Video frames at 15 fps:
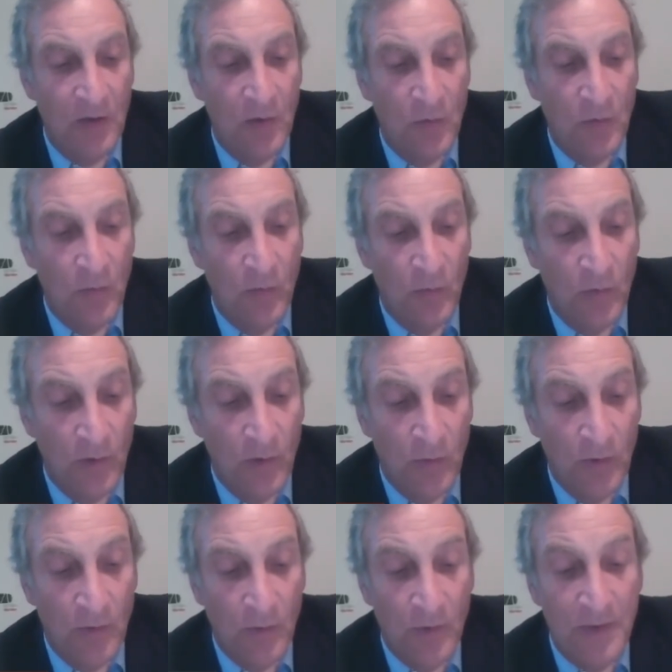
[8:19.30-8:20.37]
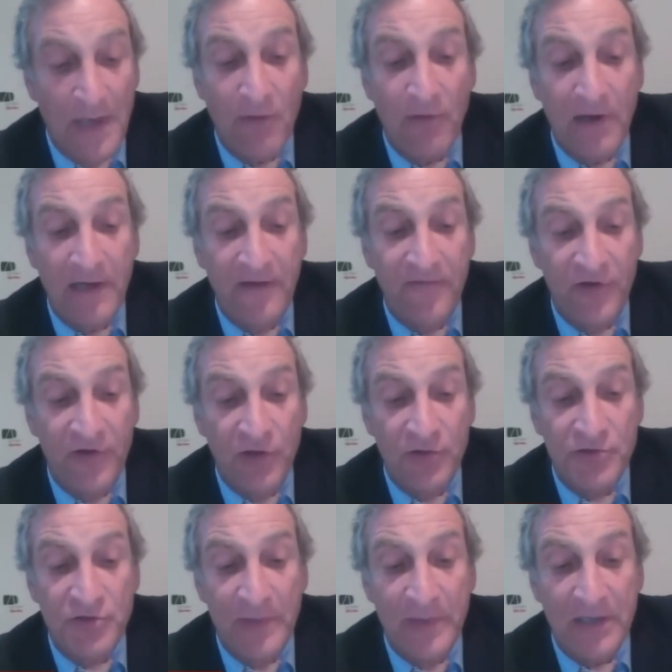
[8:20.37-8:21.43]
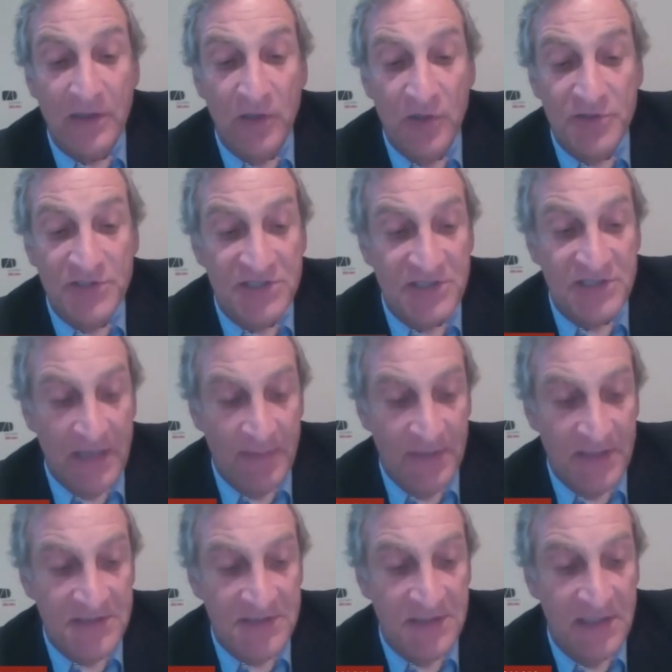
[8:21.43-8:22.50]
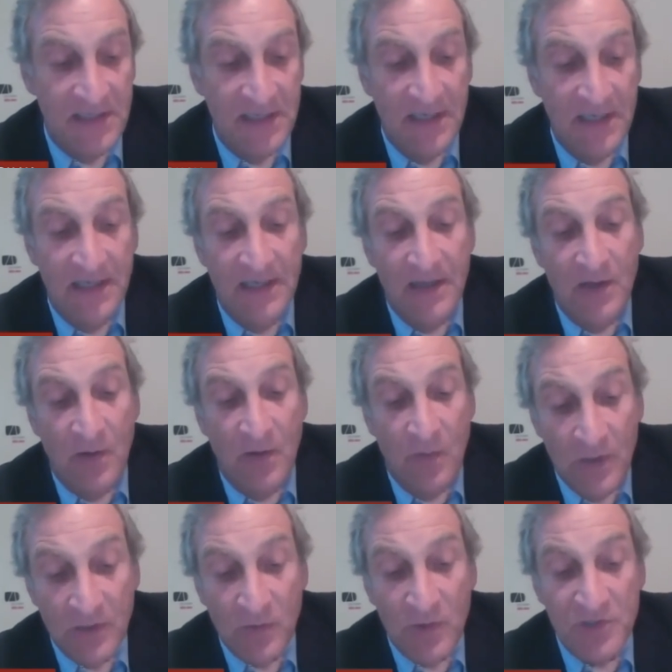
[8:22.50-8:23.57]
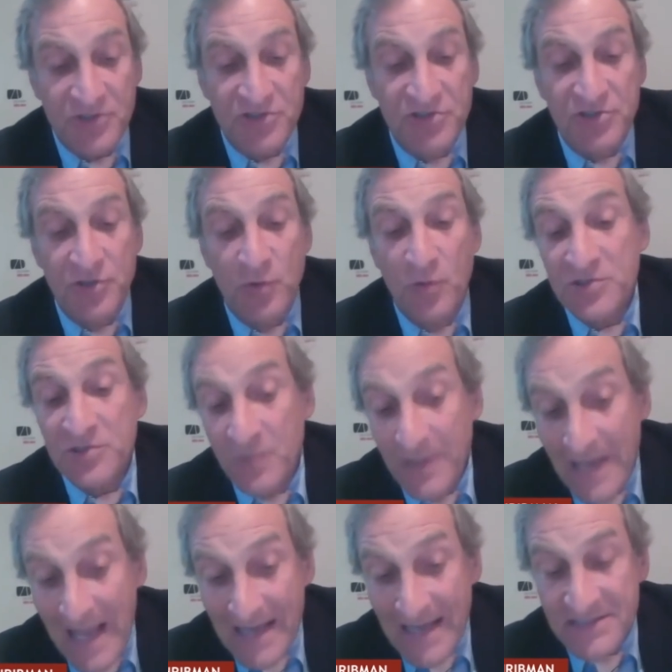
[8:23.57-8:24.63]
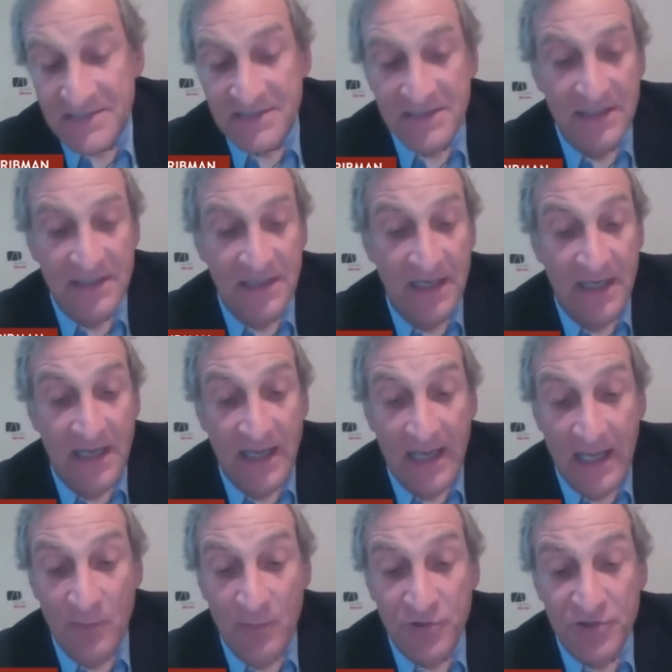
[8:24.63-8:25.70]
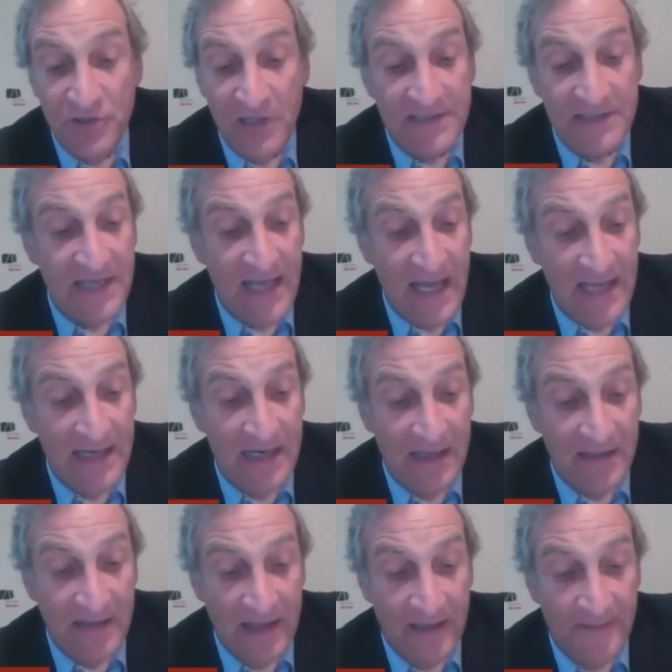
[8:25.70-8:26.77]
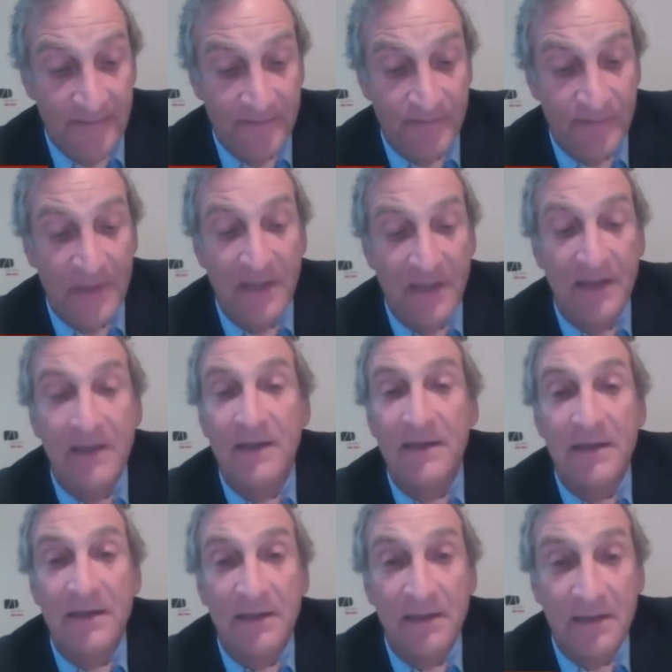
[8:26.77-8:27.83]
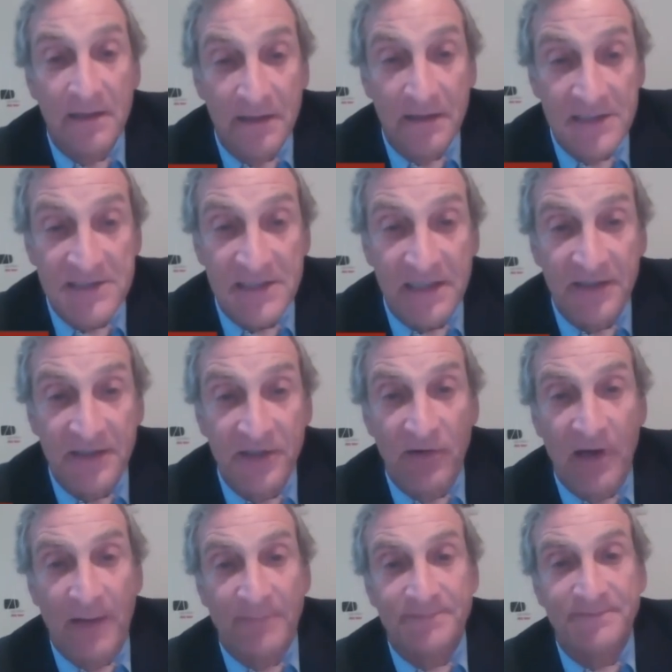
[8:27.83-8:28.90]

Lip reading: We're now ready for your 2-minute closing statements. What questions do you wish we'd asked? And would you like to add anything? Lisa, you're up.